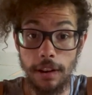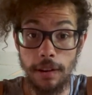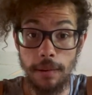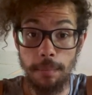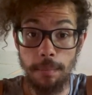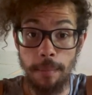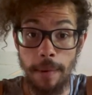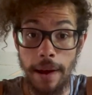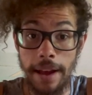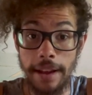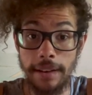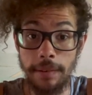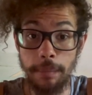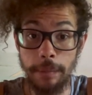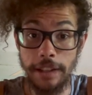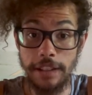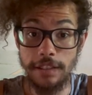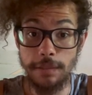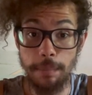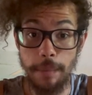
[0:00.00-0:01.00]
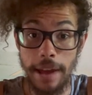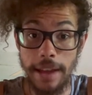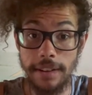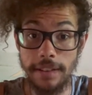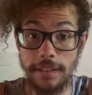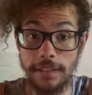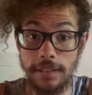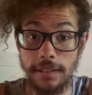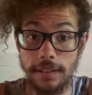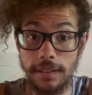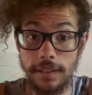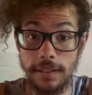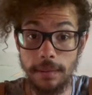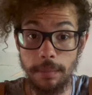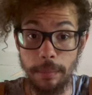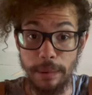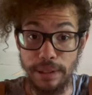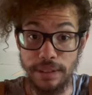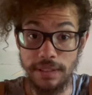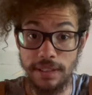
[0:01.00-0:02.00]
Mind means meant,
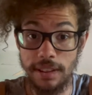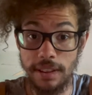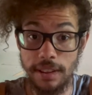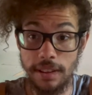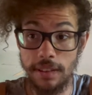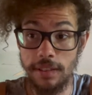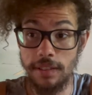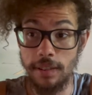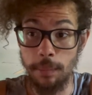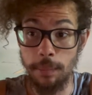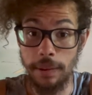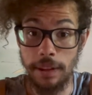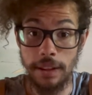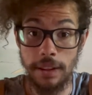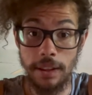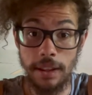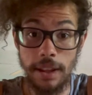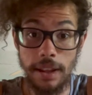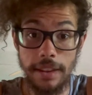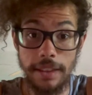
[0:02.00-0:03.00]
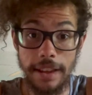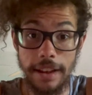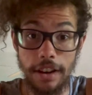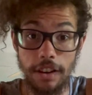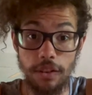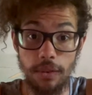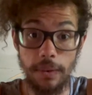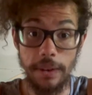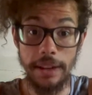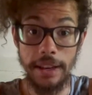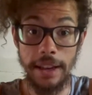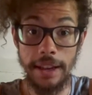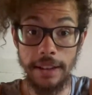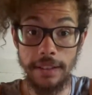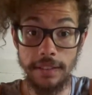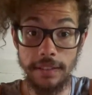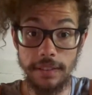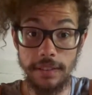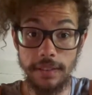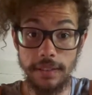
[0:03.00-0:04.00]
means something that
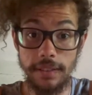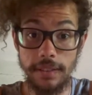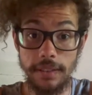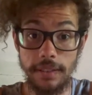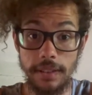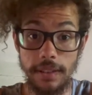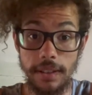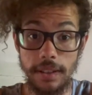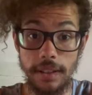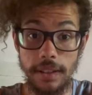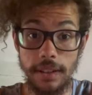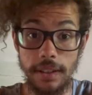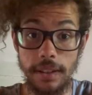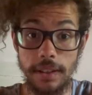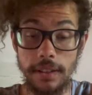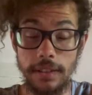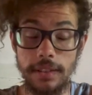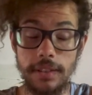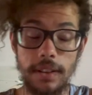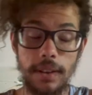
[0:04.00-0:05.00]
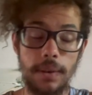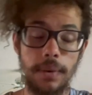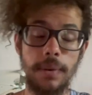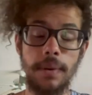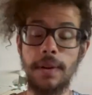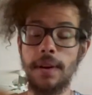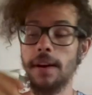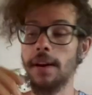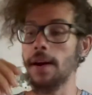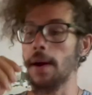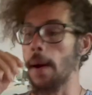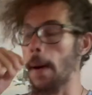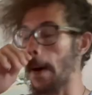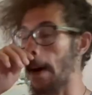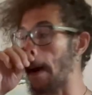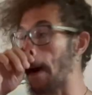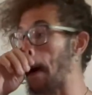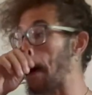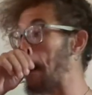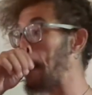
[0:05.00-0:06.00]
creates. So,
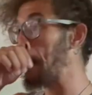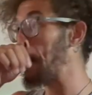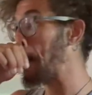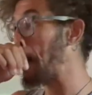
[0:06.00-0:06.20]
um,